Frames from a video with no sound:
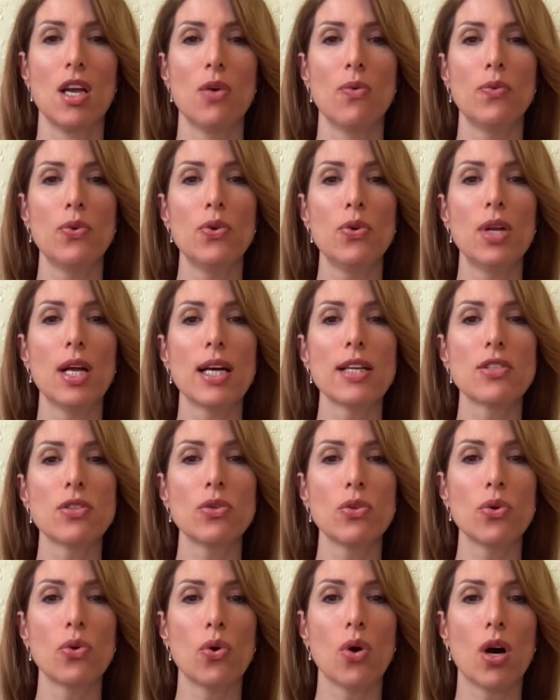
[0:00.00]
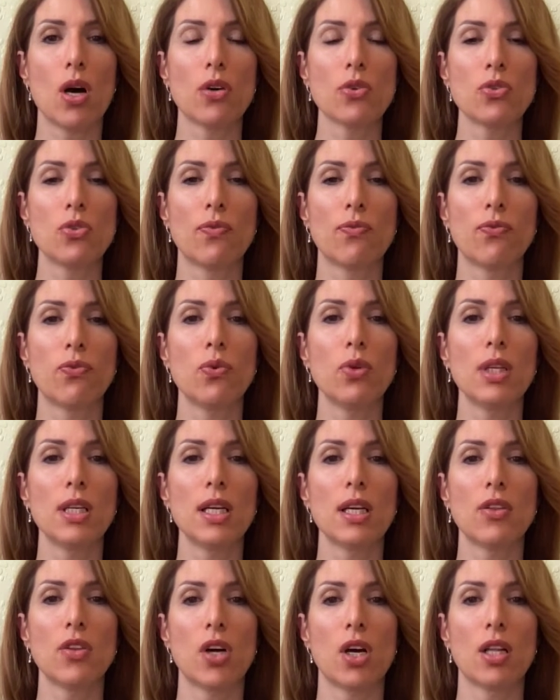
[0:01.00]
Would you like to know how to fully
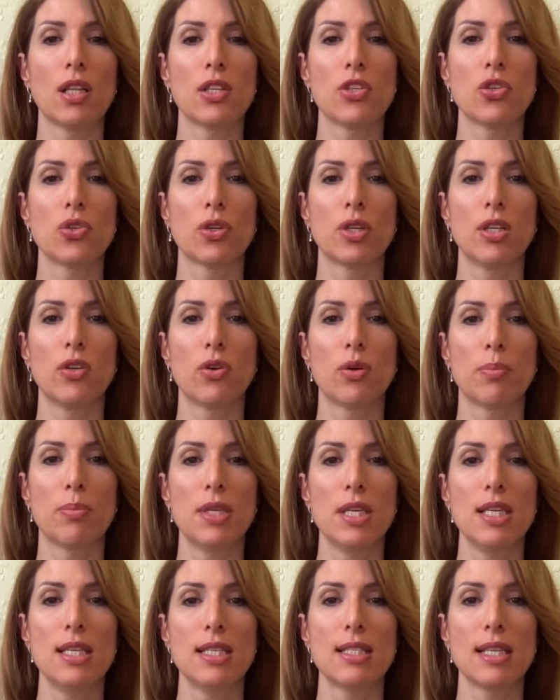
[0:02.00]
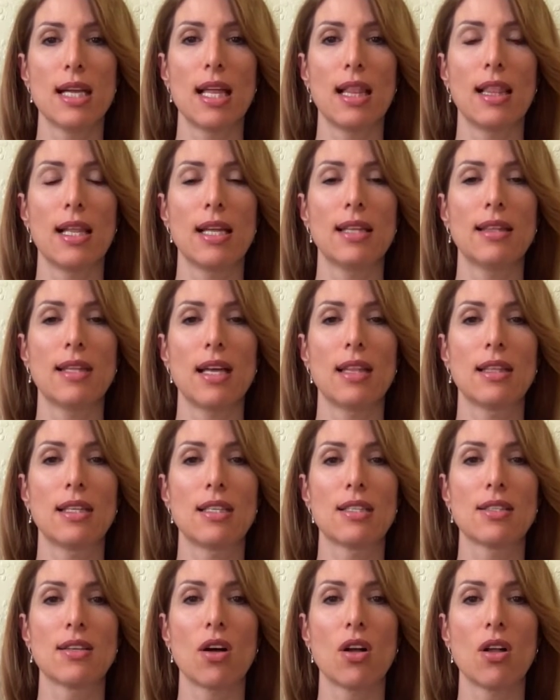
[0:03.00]
acknowledge your inner peace and let that
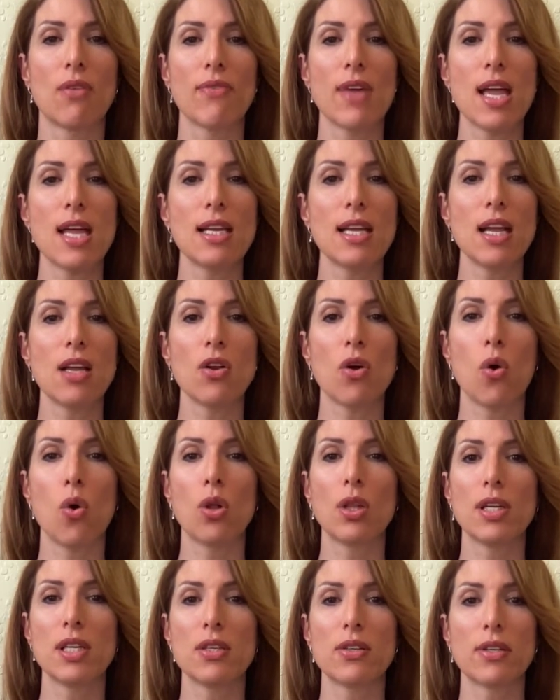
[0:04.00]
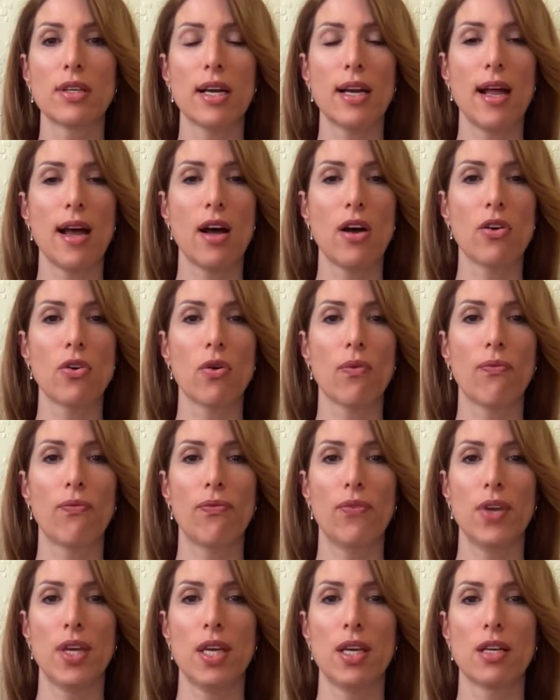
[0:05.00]
dissolve any and all inner and out of
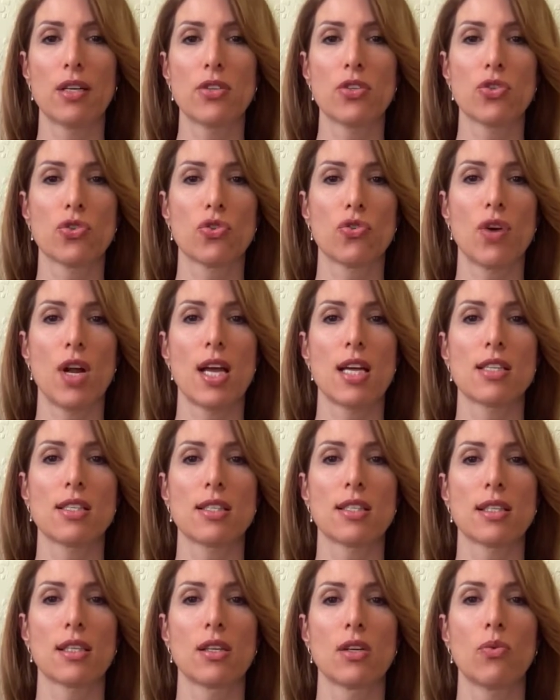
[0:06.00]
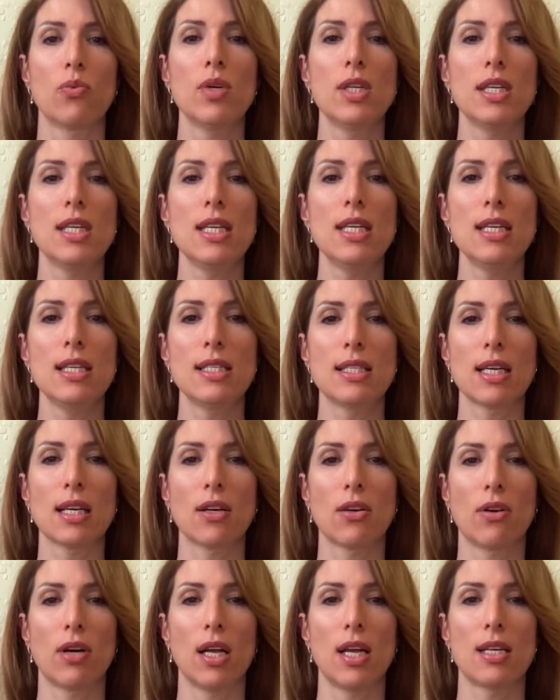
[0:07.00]
fear, stress with ease and
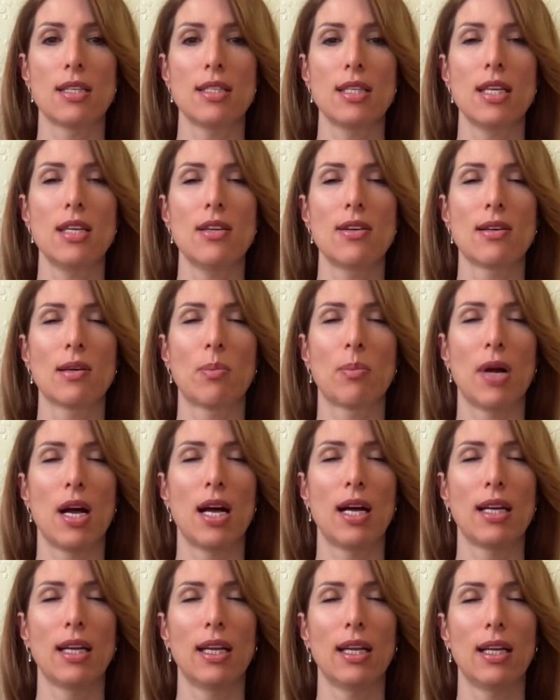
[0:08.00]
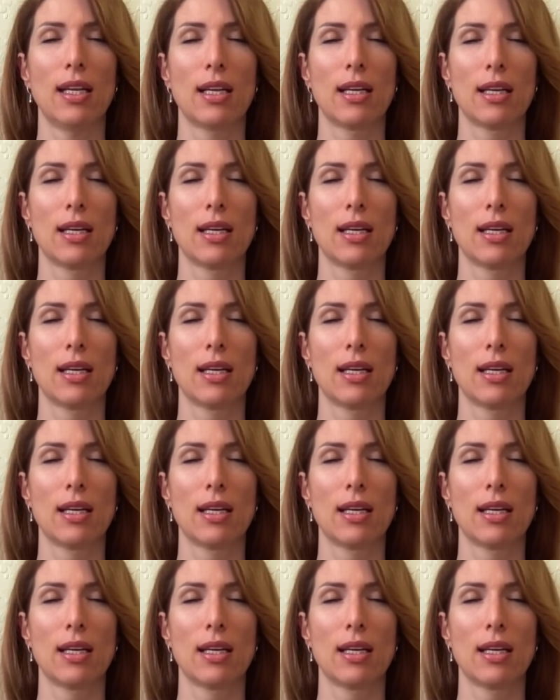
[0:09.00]
grace in your body?